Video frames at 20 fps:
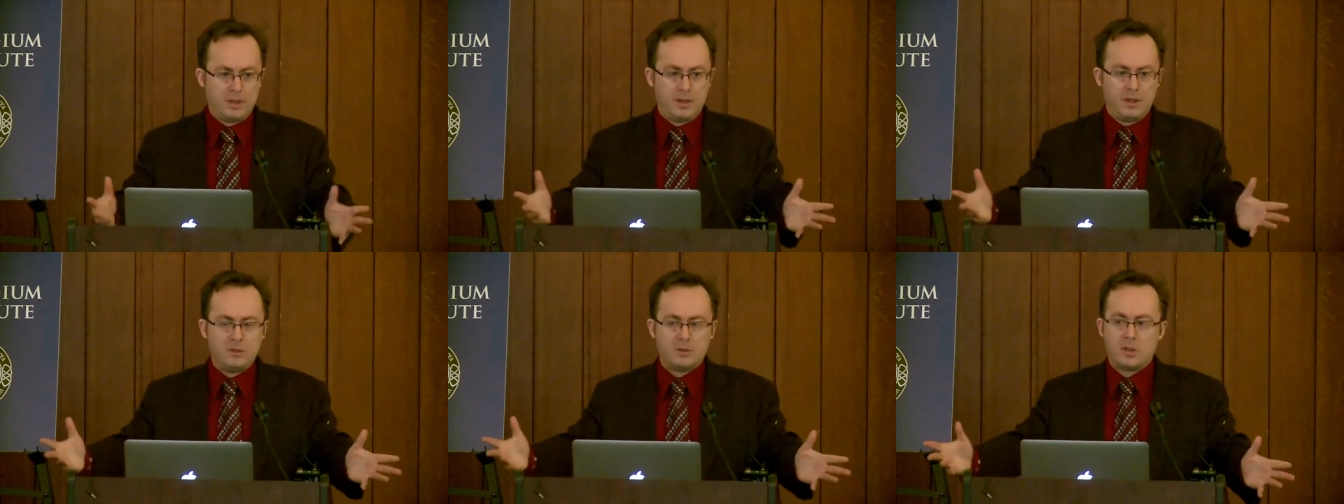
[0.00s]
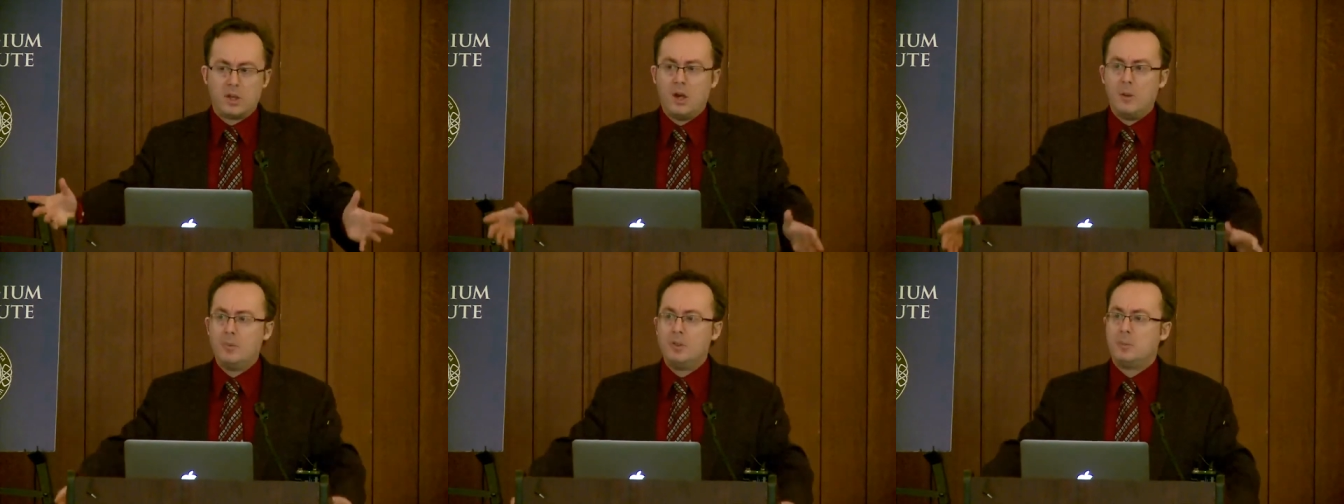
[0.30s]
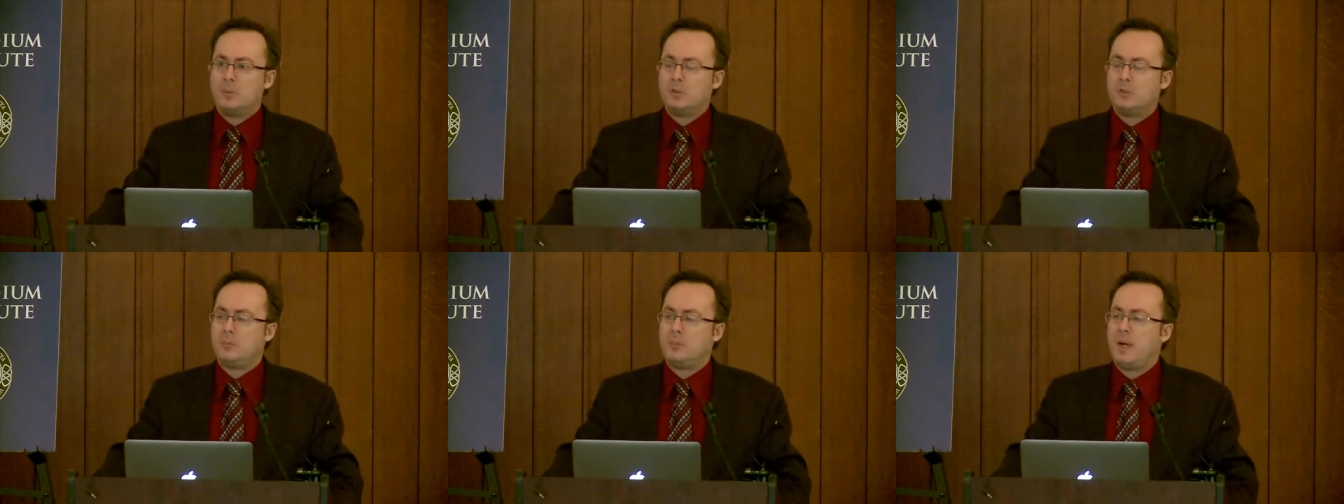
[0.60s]

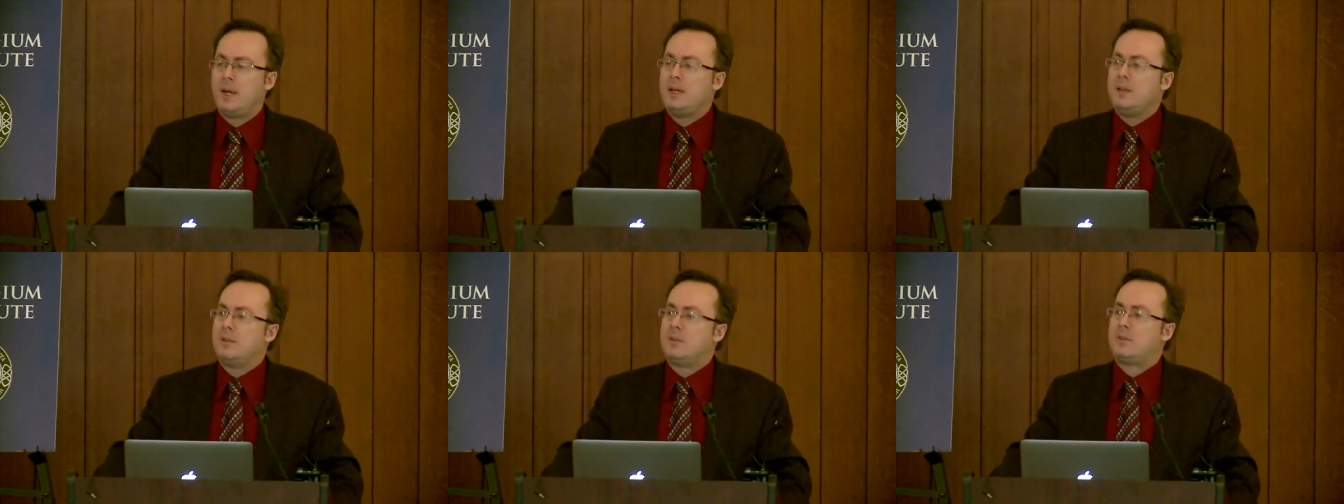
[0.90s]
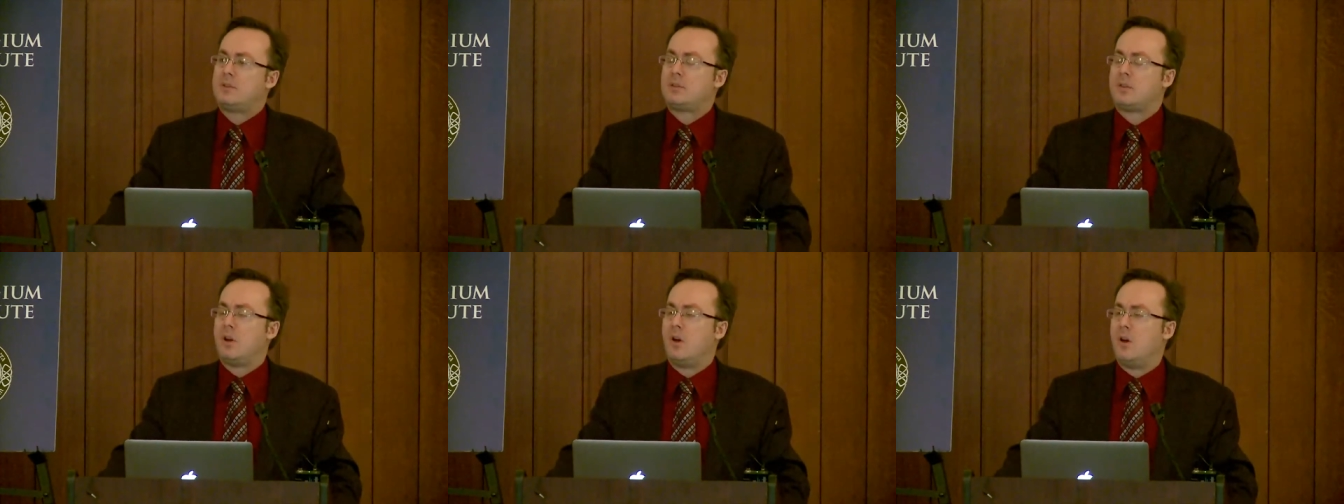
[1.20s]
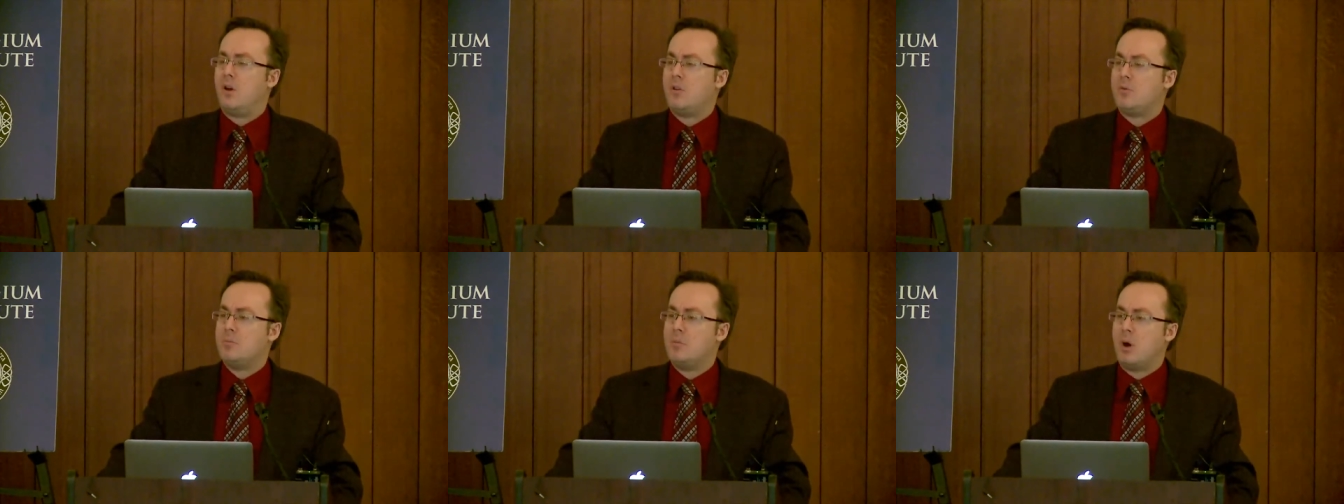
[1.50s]
interminable debates
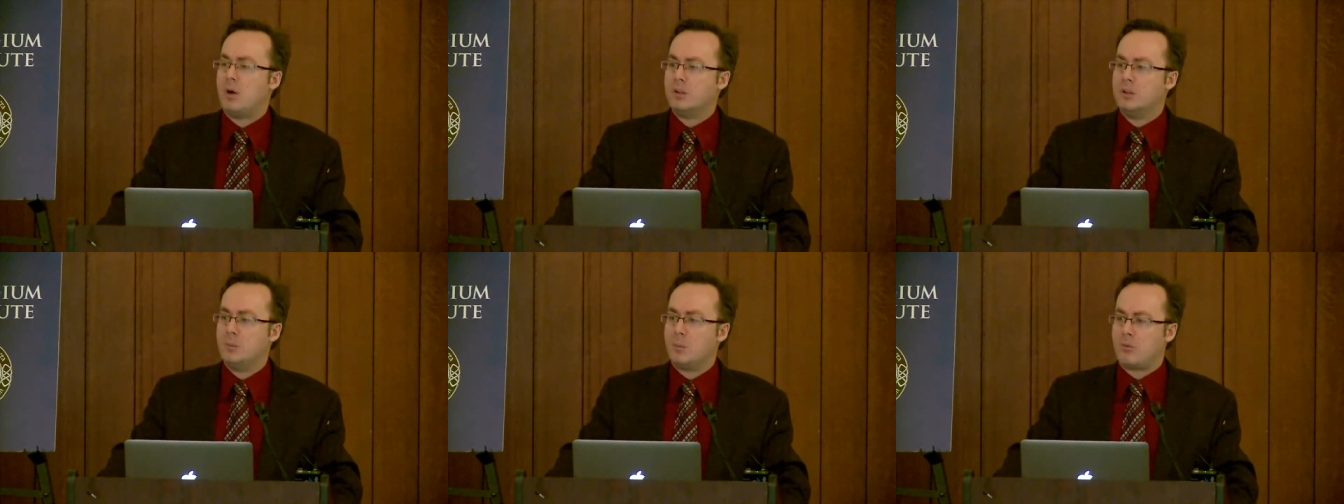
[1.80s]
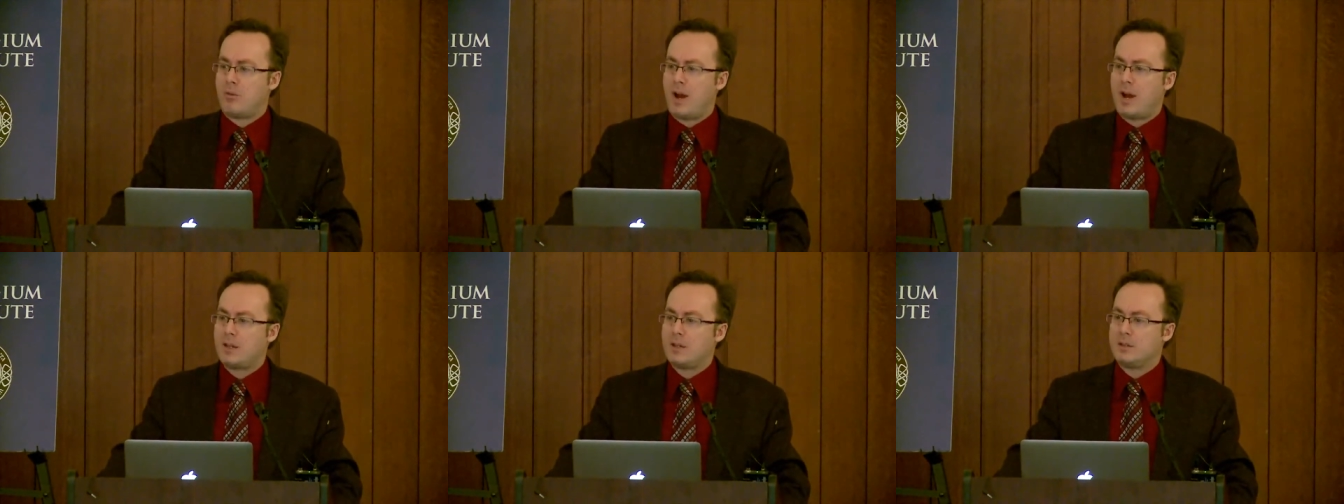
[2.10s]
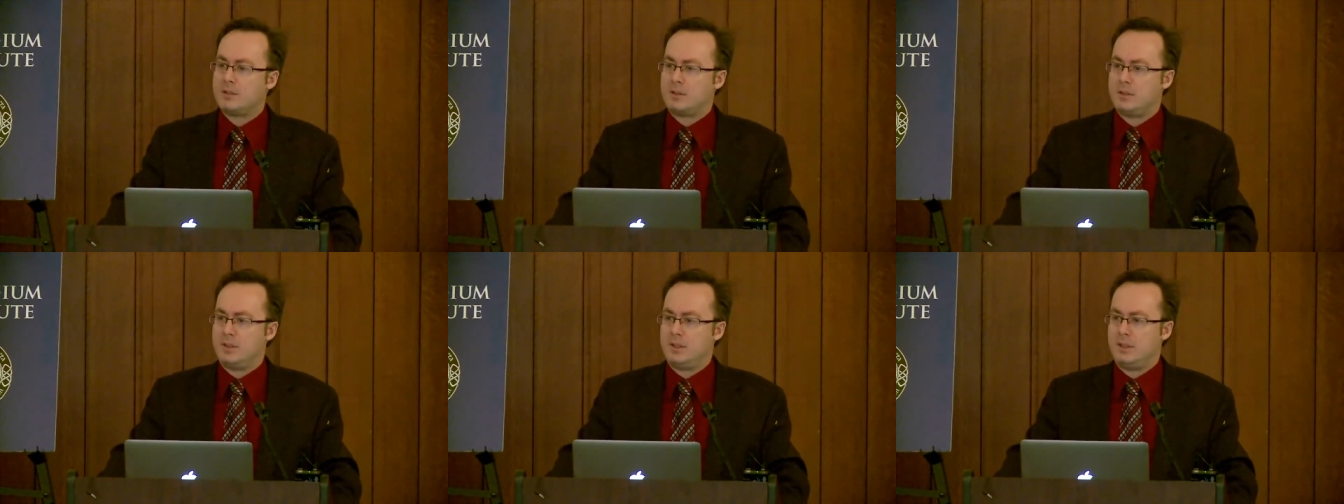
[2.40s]
of modern
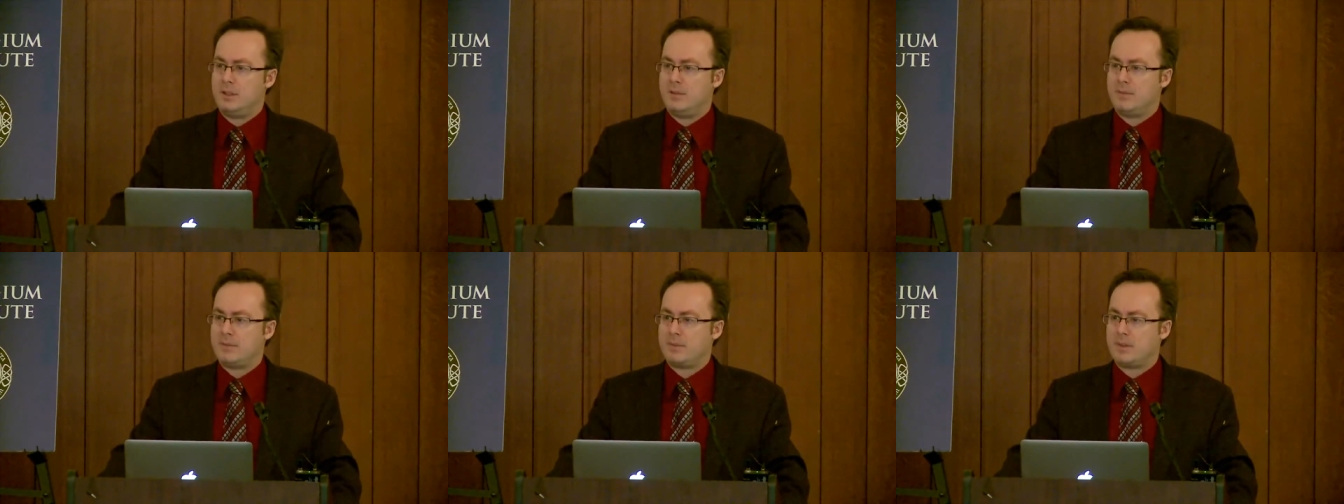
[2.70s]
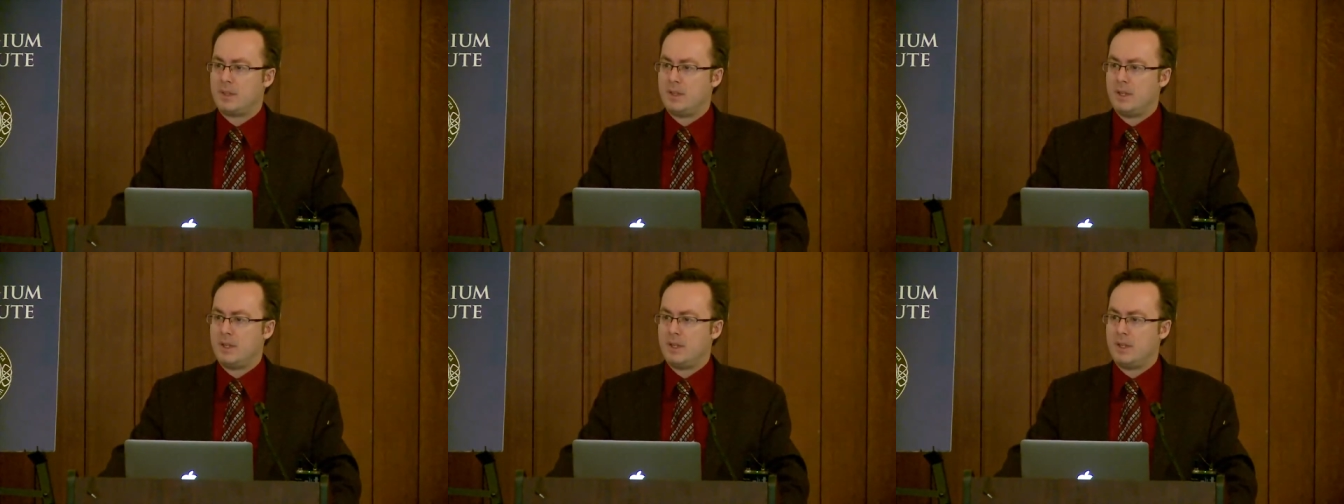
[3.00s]
morality,